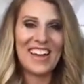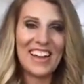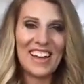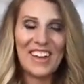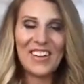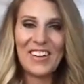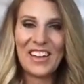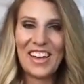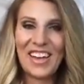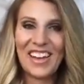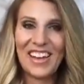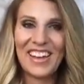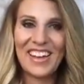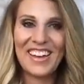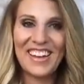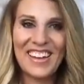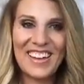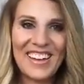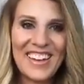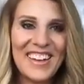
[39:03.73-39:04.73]
Okay,
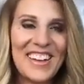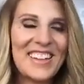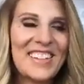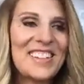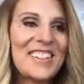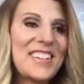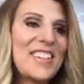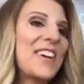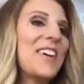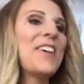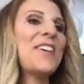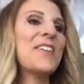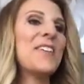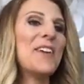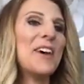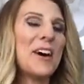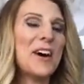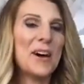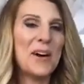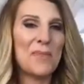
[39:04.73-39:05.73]

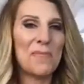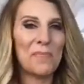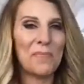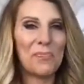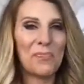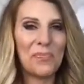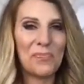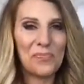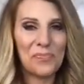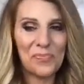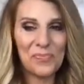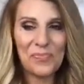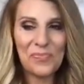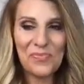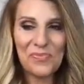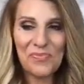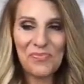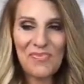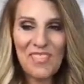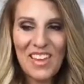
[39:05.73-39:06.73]
so,
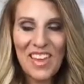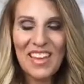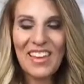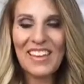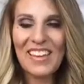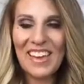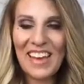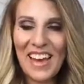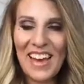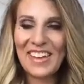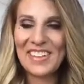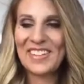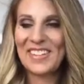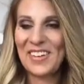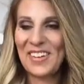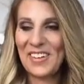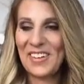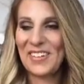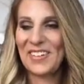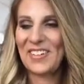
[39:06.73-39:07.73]
yeah, so
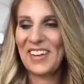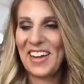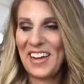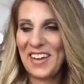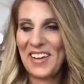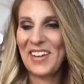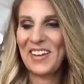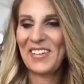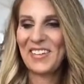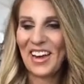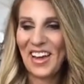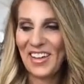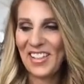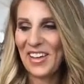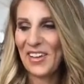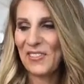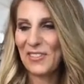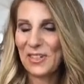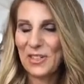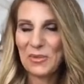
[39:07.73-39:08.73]
now
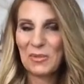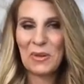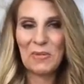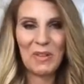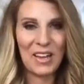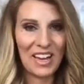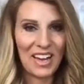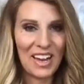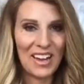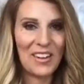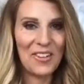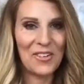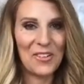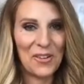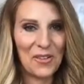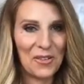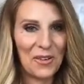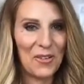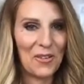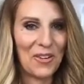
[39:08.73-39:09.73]
that we're swimming, I don't
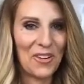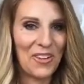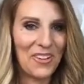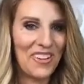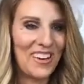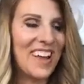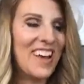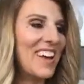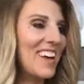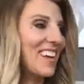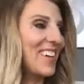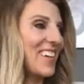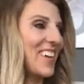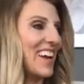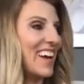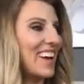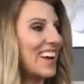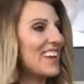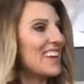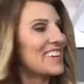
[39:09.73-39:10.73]
know where we're going.
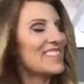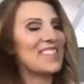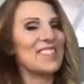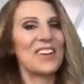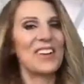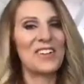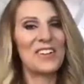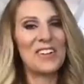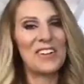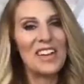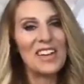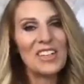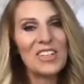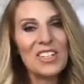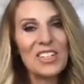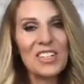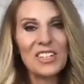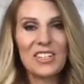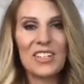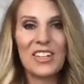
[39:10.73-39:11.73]
Okay. So
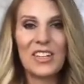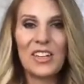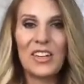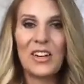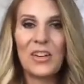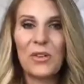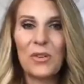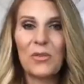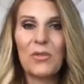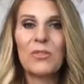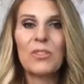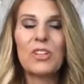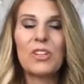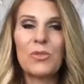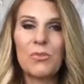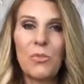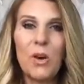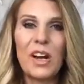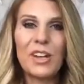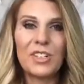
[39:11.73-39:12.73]
just, you know,
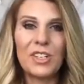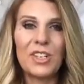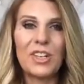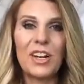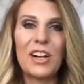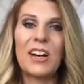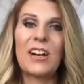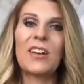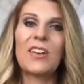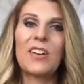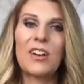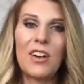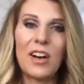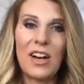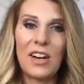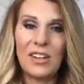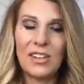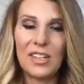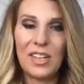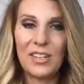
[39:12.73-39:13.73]
just watch your hair. Your
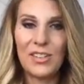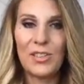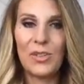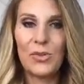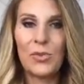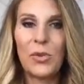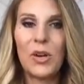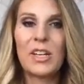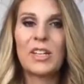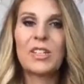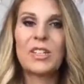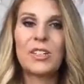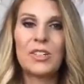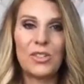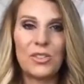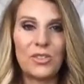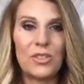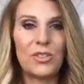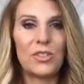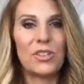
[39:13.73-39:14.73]
hair tells you what to
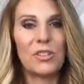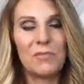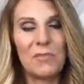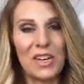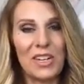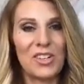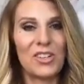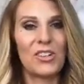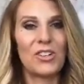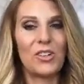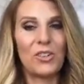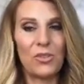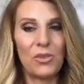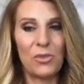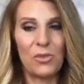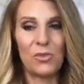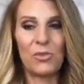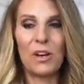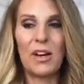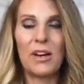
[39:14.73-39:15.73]
do, so just make sure
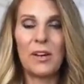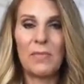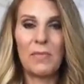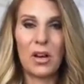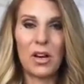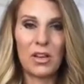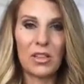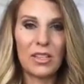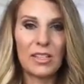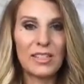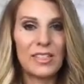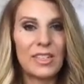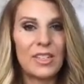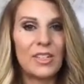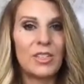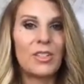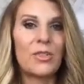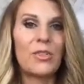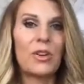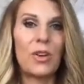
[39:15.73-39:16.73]
you are listening
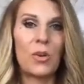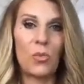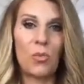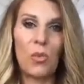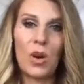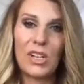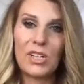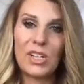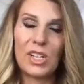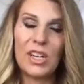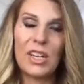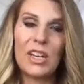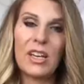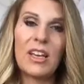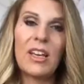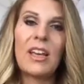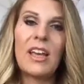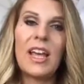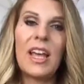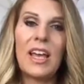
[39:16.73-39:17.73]
to it and watching it.
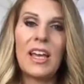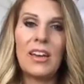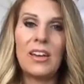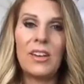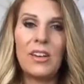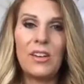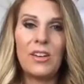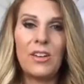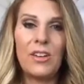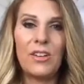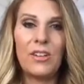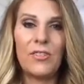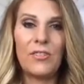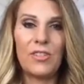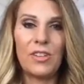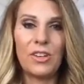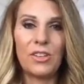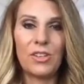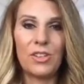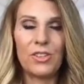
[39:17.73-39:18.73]
And, you know, if
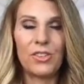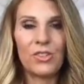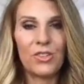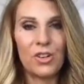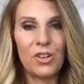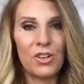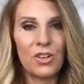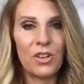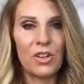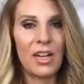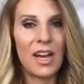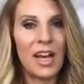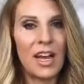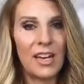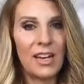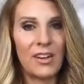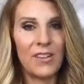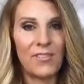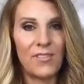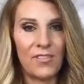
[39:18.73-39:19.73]
there's a certain
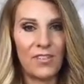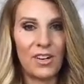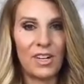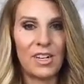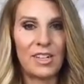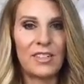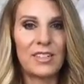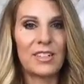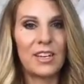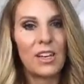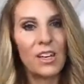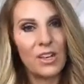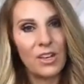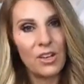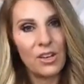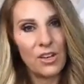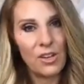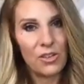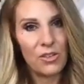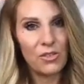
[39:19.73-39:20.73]
kind of frizz,
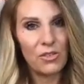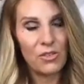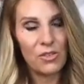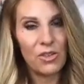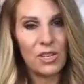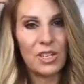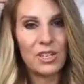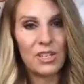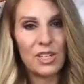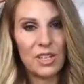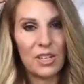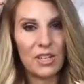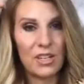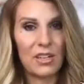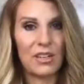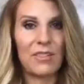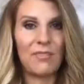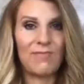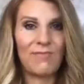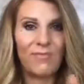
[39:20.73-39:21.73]
you know, you need
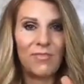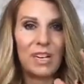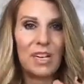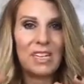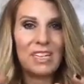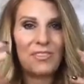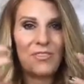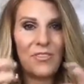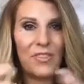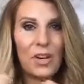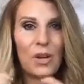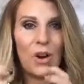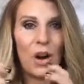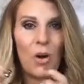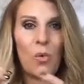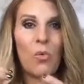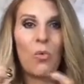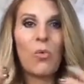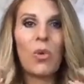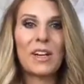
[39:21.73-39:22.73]
to figure
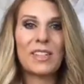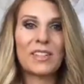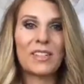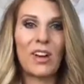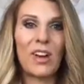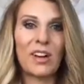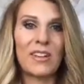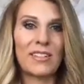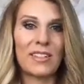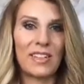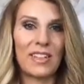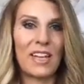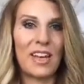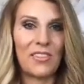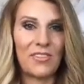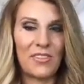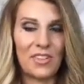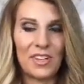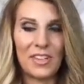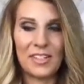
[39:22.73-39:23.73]
out what's causing that
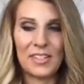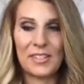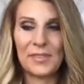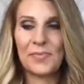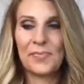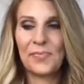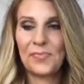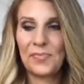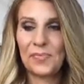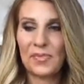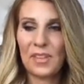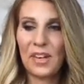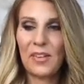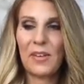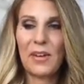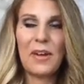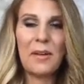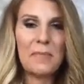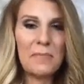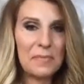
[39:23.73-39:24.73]
frizz.
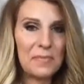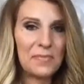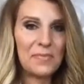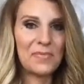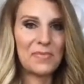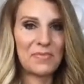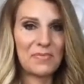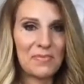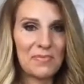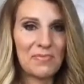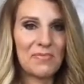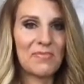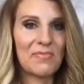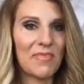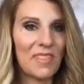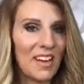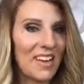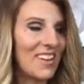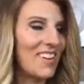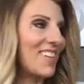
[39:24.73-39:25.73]
Okay?
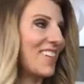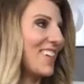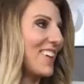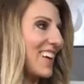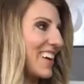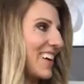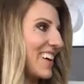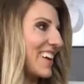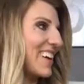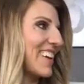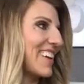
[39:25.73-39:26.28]
All right.